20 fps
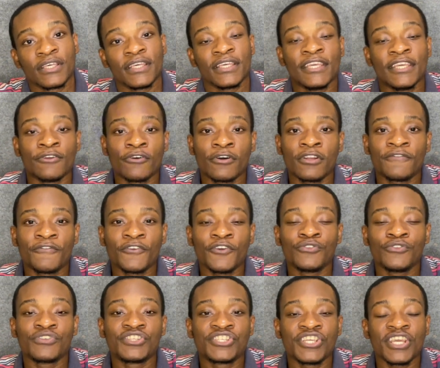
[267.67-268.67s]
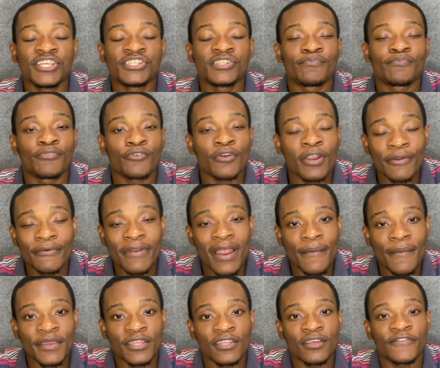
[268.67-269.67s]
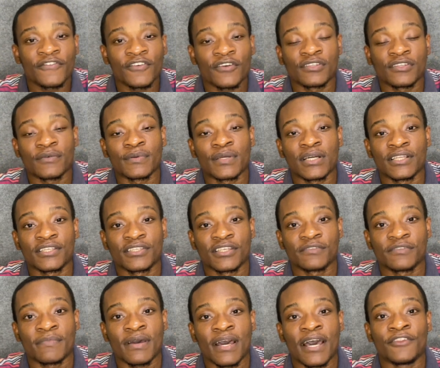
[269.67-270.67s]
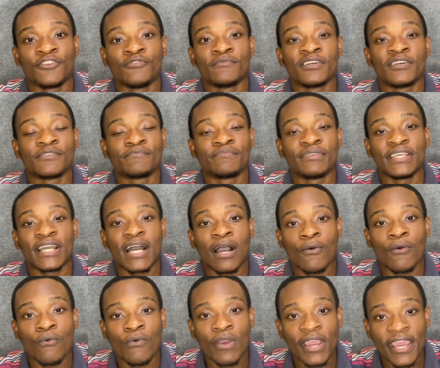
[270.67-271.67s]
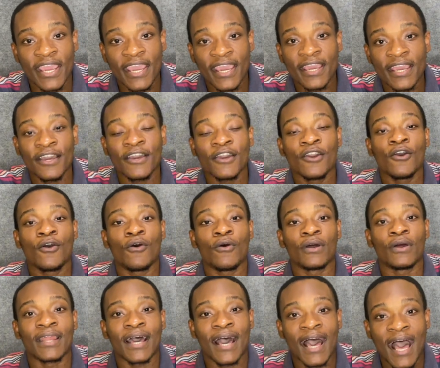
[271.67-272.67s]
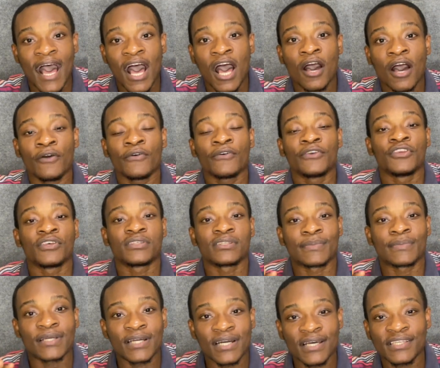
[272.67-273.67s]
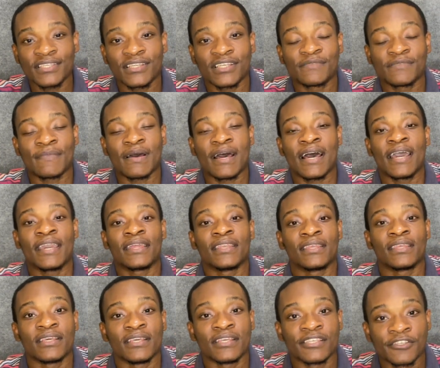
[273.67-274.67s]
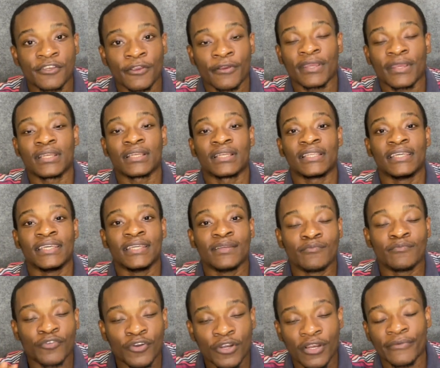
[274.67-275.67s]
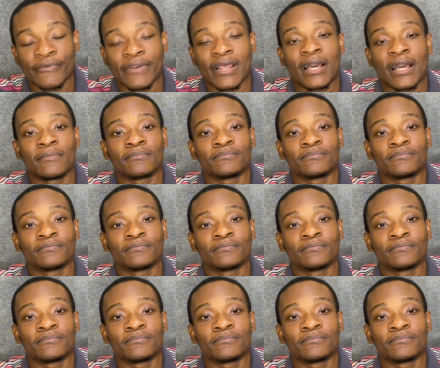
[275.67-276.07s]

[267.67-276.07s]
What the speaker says: In order for you to change the programming of your subconscious mind, you must be aware on how your subconscious mind is currently programmed.